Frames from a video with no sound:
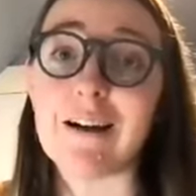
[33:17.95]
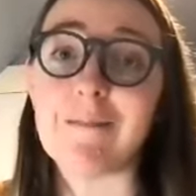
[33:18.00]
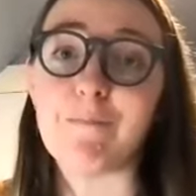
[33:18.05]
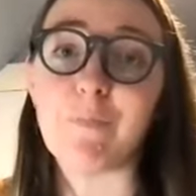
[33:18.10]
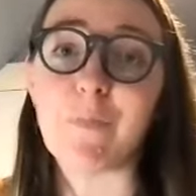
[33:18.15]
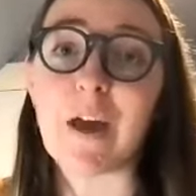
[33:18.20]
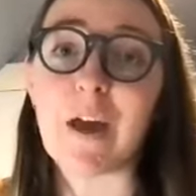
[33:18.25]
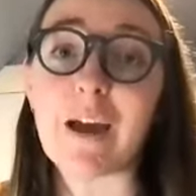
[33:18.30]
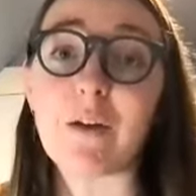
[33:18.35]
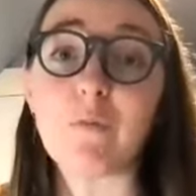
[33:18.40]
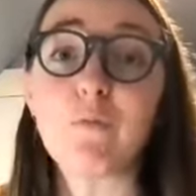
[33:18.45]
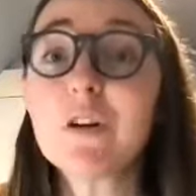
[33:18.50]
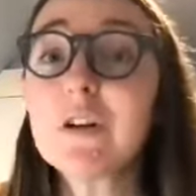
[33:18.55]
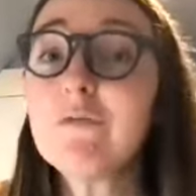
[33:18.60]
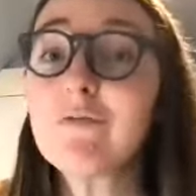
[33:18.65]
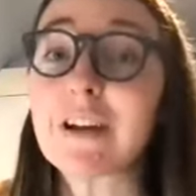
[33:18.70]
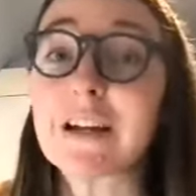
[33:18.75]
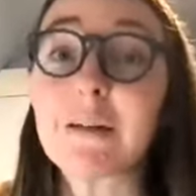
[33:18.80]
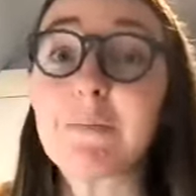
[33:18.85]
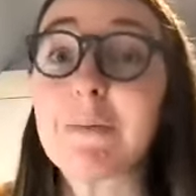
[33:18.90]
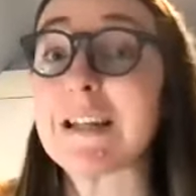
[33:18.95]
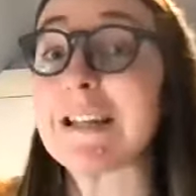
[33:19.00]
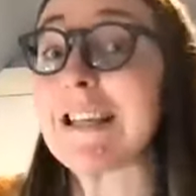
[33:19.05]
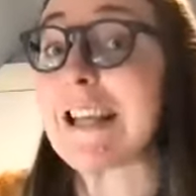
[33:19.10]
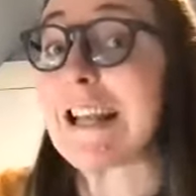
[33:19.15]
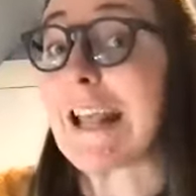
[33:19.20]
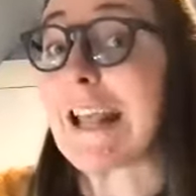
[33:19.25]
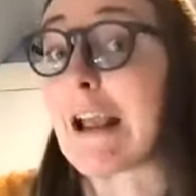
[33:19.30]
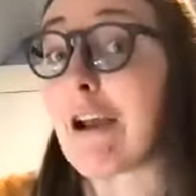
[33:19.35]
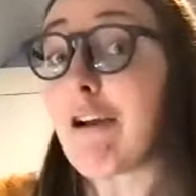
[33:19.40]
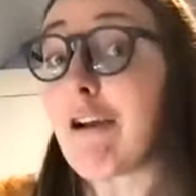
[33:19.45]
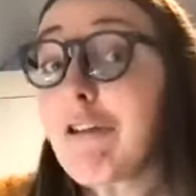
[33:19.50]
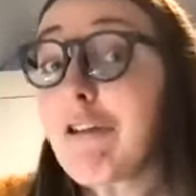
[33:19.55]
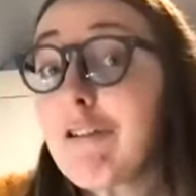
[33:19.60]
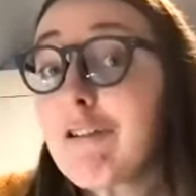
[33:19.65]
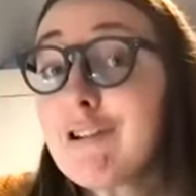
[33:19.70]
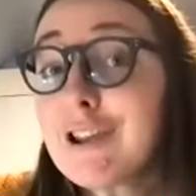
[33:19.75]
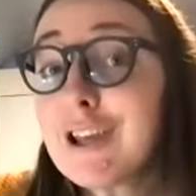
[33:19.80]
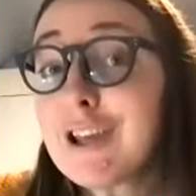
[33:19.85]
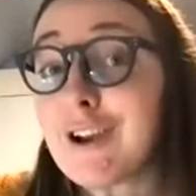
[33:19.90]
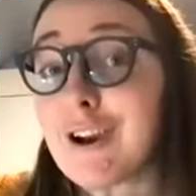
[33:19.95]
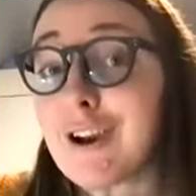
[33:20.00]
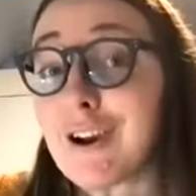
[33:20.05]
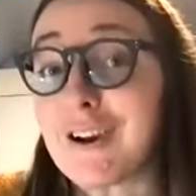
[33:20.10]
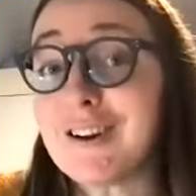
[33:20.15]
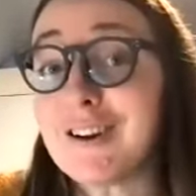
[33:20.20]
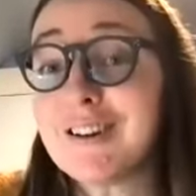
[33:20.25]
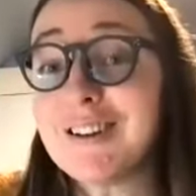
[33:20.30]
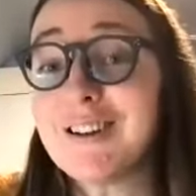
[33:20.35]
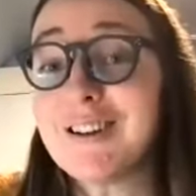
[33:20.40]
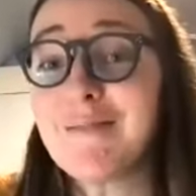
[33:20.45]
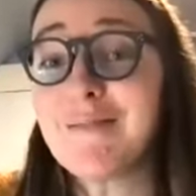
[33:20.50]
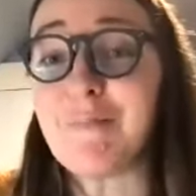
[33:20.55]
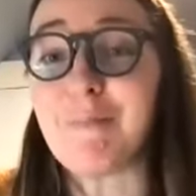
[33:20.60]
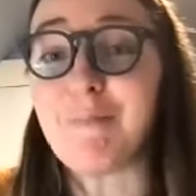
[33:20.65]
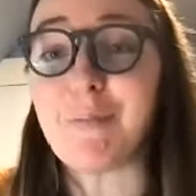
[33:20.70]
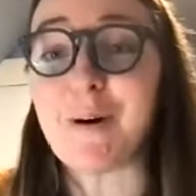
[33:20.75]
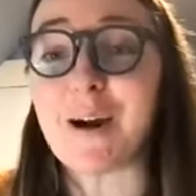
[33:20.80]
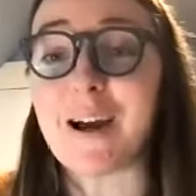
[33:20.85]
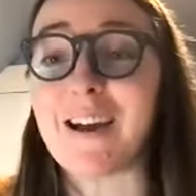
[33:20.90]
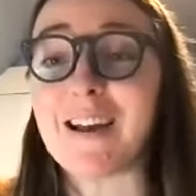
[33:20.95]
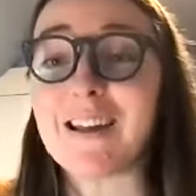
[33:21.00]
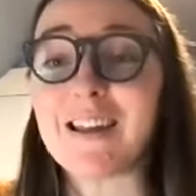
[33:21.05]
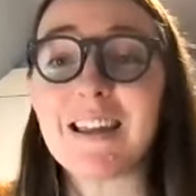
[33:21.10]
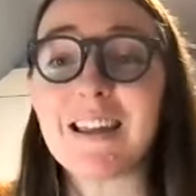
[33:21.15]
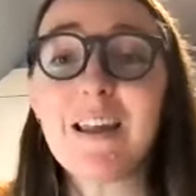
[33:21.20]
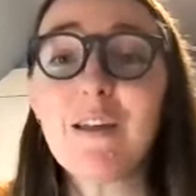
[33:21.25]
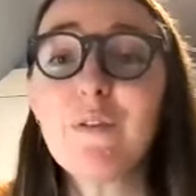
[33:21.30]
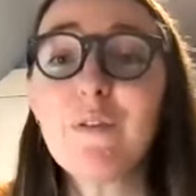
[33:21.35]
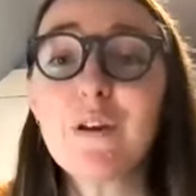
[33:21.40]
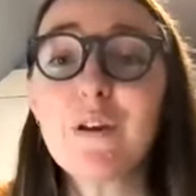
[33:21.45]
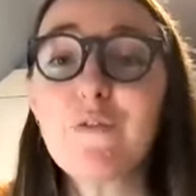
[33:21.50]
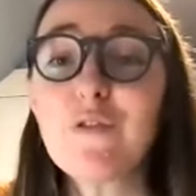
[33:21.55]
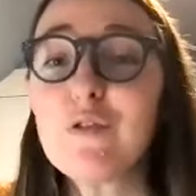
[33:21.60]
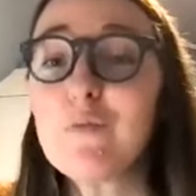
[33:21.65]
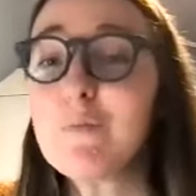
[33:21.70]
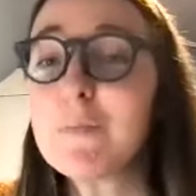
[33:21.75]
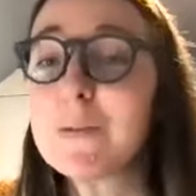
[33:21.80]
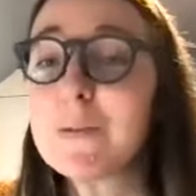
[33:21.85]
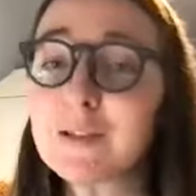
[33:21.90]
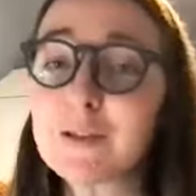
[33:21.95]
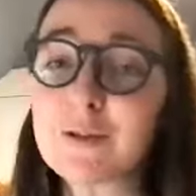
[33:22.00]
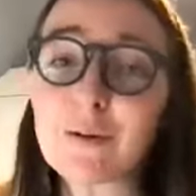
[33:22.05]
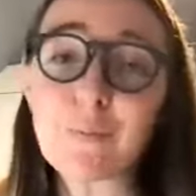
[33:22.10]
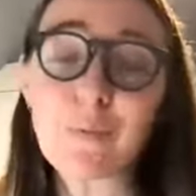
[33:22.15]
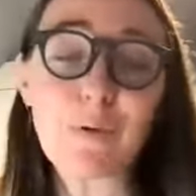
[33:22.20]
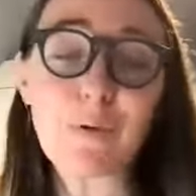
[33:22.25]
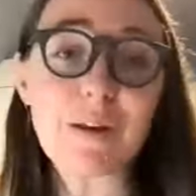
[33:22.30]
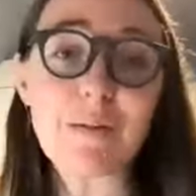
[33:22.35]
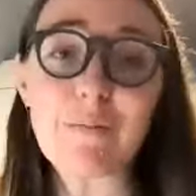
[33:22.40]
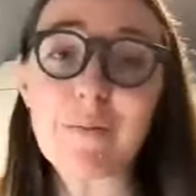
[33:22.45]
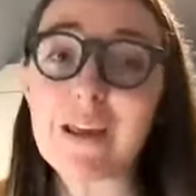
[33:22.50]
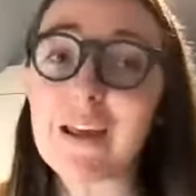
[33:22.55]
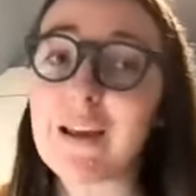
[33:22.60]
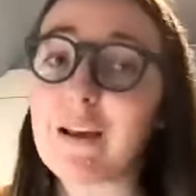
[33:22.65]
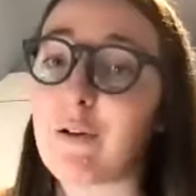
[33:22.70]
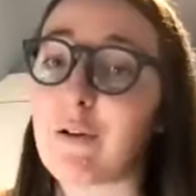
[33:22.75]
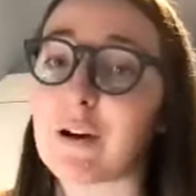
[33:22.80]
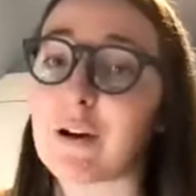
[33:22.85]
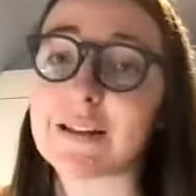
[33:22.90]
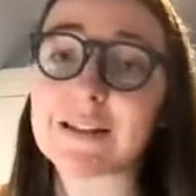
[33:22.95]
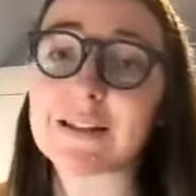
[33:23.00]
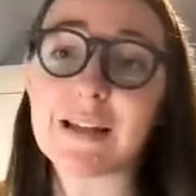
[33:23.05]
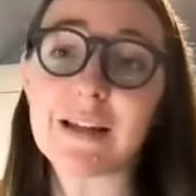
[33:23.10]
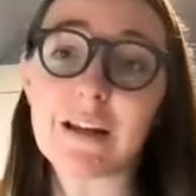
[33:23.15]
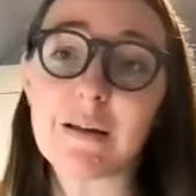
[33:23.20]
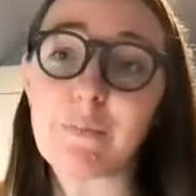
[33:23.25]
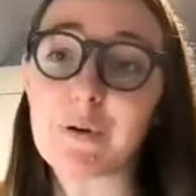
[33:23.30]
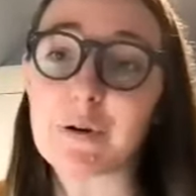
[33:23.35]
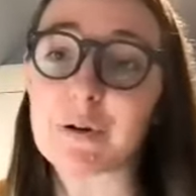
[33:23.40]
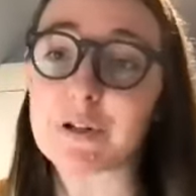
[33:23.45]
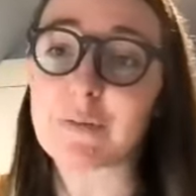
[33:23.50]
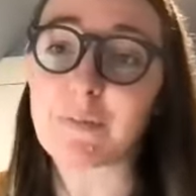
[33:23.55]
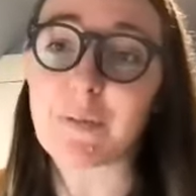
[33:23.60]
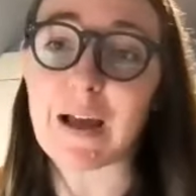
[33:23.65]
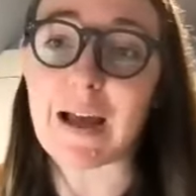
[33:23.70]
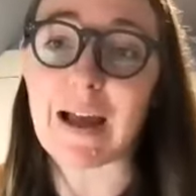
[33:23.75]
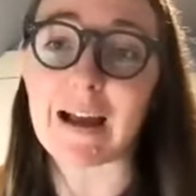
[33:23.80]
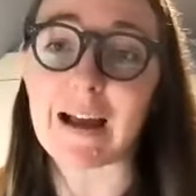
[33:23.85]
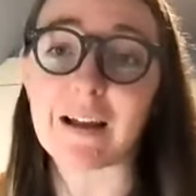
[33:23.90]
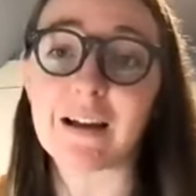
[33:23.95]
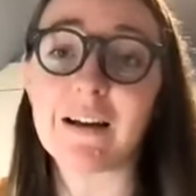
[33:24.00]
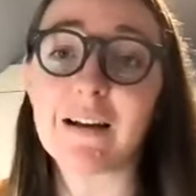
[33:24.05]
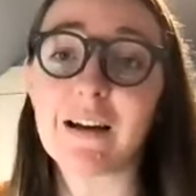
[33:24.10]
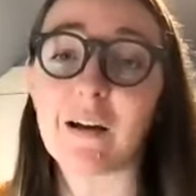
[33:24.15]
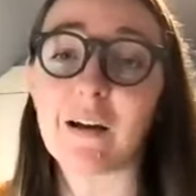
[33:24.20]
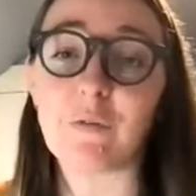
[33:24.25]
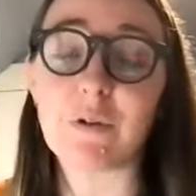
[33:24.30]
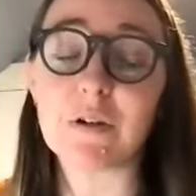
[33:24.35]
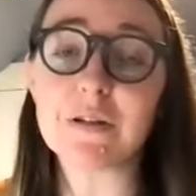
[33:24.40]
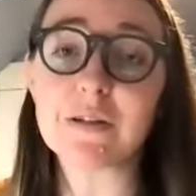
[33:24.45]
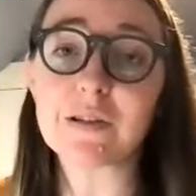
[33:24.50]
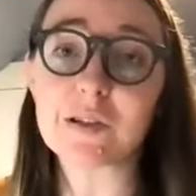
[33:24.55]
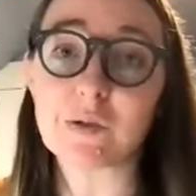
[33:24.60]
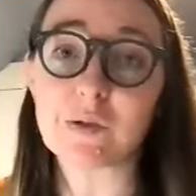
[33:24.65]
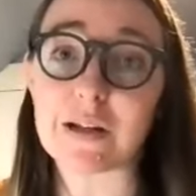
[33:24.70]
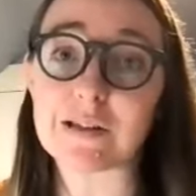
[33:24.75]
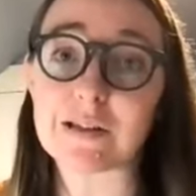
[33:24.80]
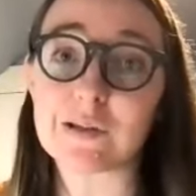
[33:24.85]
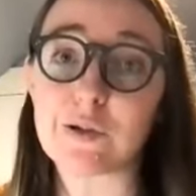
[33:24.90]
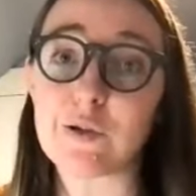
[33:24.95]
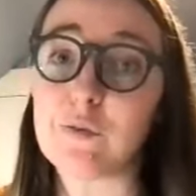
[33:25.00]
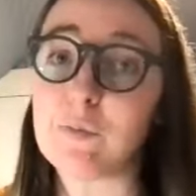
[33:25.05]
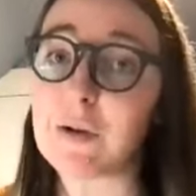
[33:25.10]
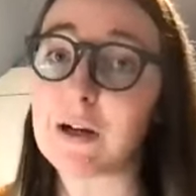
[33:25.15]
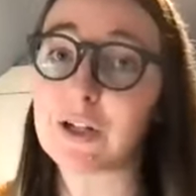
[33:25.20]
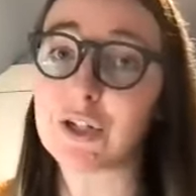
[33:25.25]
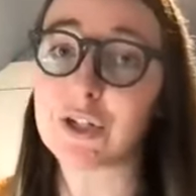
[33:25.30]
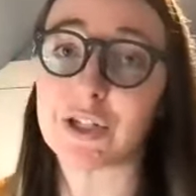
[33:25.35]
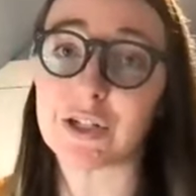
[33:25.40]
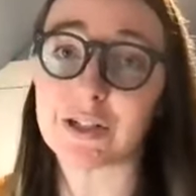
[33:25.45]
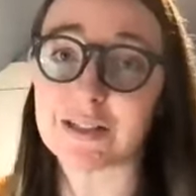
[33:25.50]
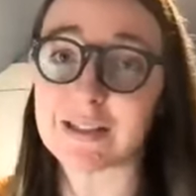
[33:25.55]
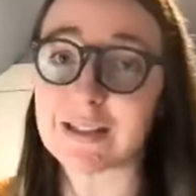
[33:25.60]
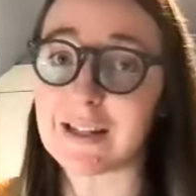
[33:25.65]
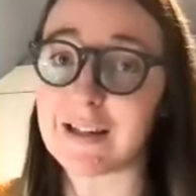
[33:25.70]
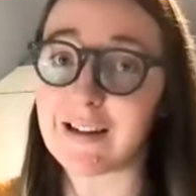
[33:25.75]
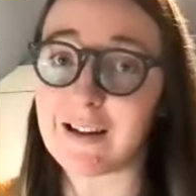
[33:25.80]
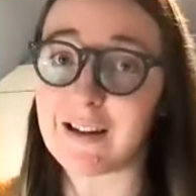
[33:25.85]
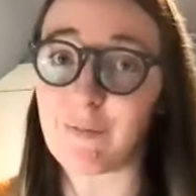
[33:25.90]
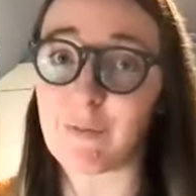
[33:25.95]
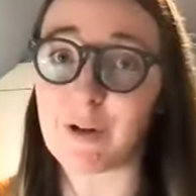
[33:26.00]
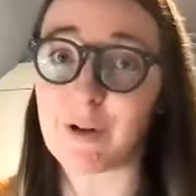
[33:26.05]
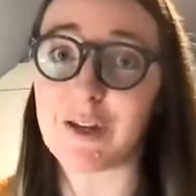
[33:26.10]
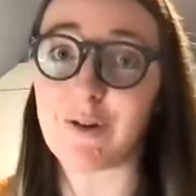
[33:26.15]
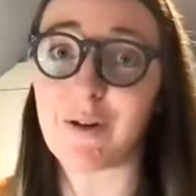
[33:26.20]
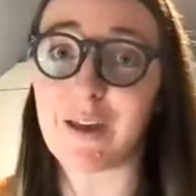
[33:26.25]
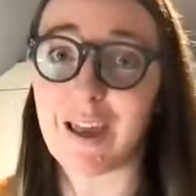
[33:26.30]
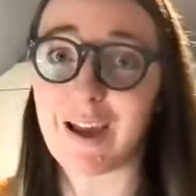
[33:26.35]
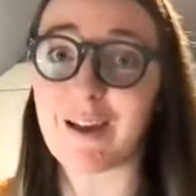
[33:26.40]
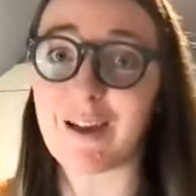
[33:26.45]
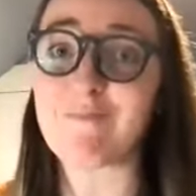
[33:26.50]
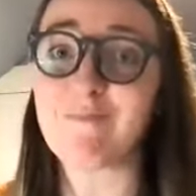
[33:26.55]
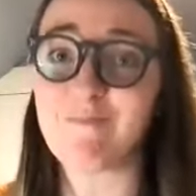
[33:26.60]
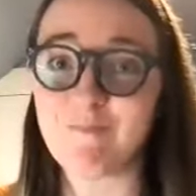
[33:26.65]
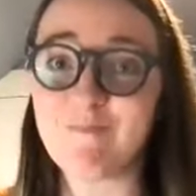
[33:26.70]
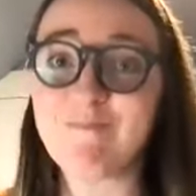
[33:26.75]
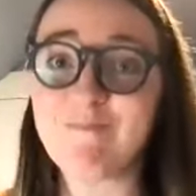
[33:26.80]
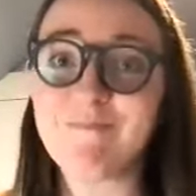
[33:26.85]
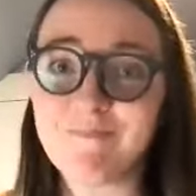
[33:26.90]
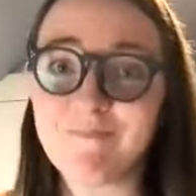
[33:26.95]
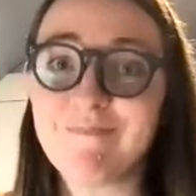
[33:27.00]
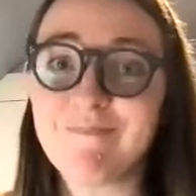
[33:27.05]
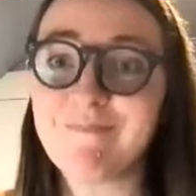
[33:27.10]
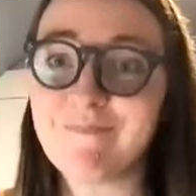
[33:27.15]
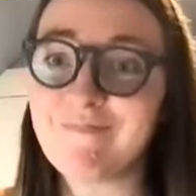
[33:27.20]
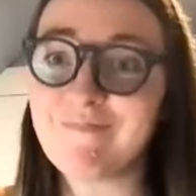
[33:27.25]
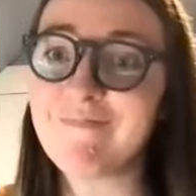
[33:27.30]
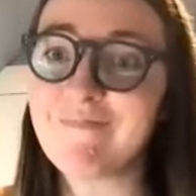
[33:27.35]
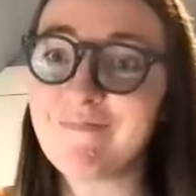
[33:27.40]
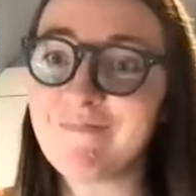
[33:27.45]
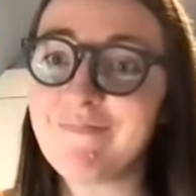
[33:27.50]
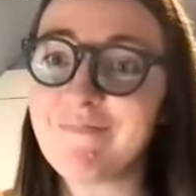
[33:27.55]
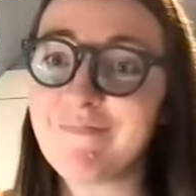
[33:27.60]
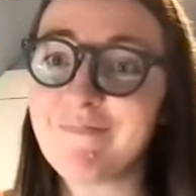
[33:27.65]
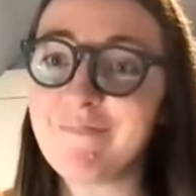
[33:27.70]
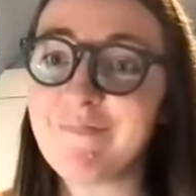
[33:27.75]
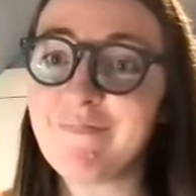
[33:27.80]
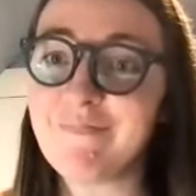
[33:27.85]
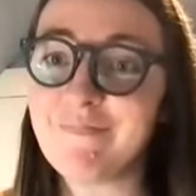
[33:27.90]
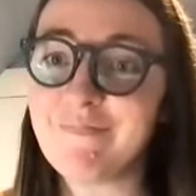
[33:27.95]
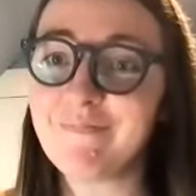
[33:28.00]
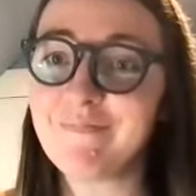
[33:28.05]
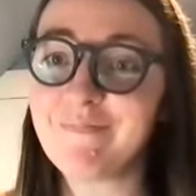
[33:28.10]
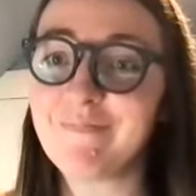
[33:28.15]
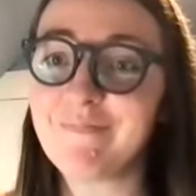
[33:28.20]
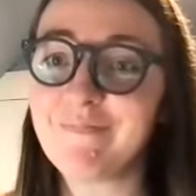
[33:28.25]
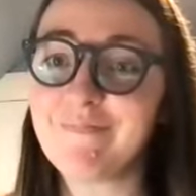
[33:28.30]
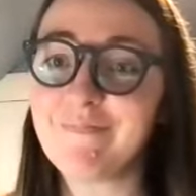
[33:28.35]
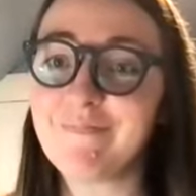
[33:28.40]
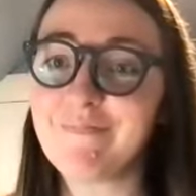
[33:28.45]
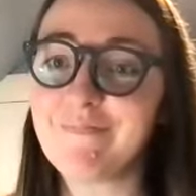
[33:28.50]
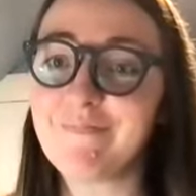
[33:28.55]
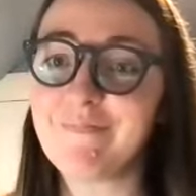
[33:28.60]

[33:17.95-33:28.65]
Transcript: Um, I wouldn't recommend getting it earlier, but even if you miss your appointment or it's getting pushed back, I wouldn't stress too much. Just get in when you can. Thank you.